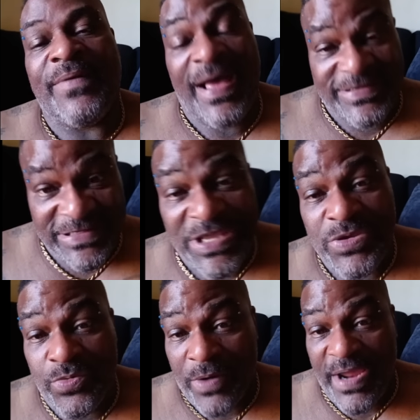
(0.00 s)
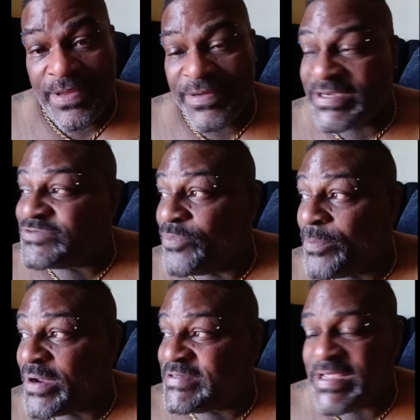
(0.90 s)
I said, you right. Cuz,
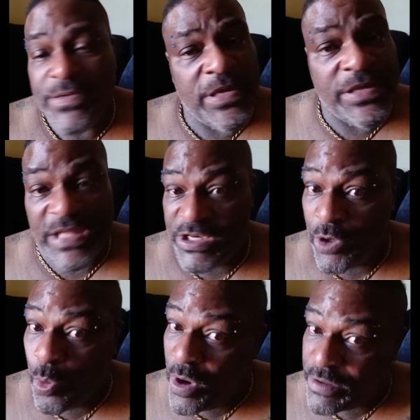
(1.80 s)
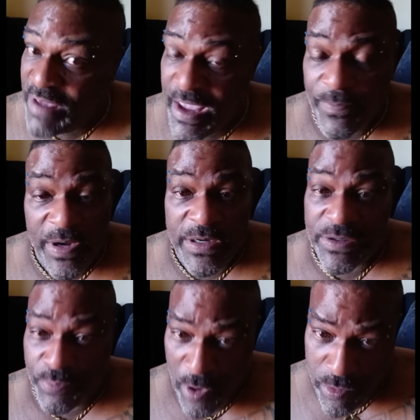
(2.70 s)
remember, I tell you, cuz, ain't no one man bigger than
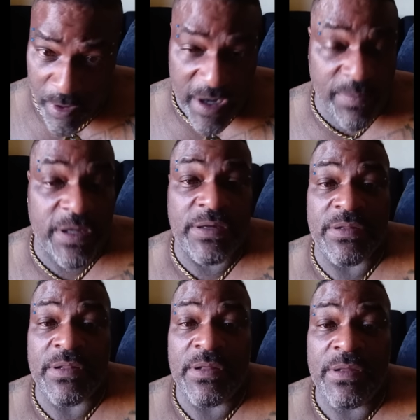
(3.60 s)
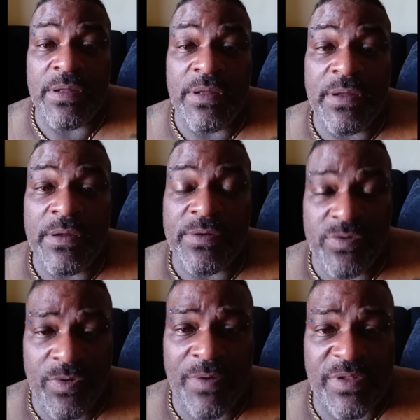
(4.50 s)
the program, cuz.
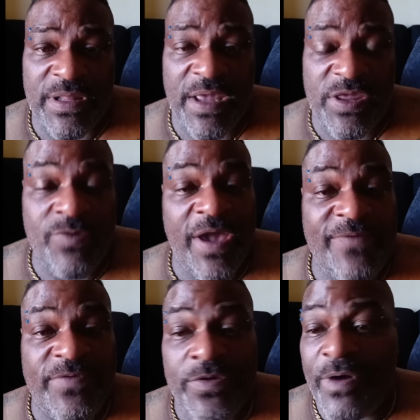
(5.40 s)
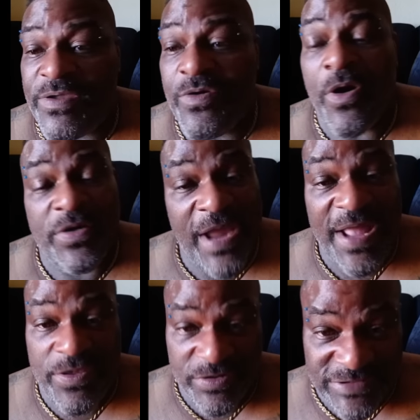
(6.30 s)
You know what I'm saying? You are
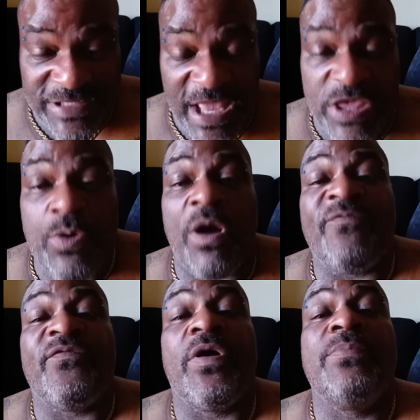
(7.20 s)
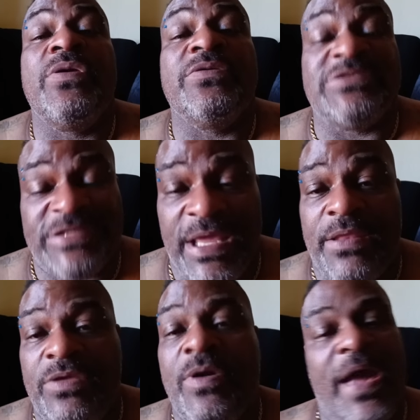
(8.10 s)
not your set. You are from your set.
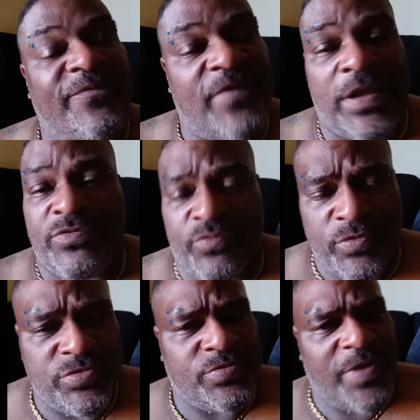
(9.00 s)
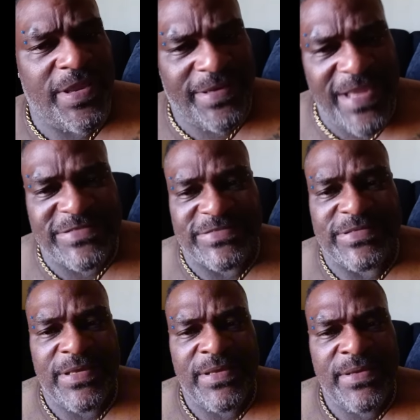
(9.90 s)
You got to follow the rules and regulations.
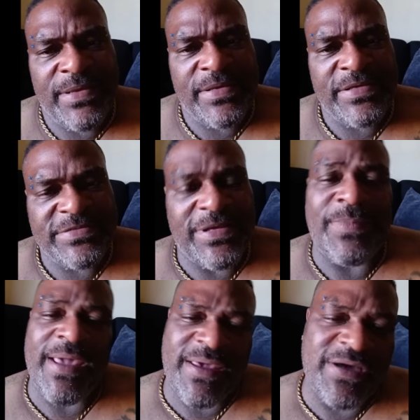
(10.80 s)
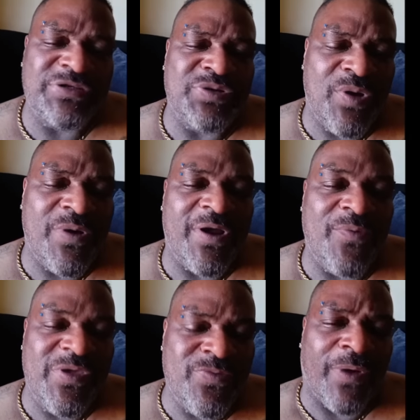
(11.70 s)
So I'm like, cuz, you know what,
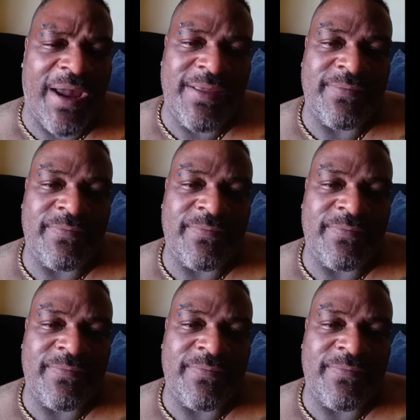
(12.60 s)
homie? You right.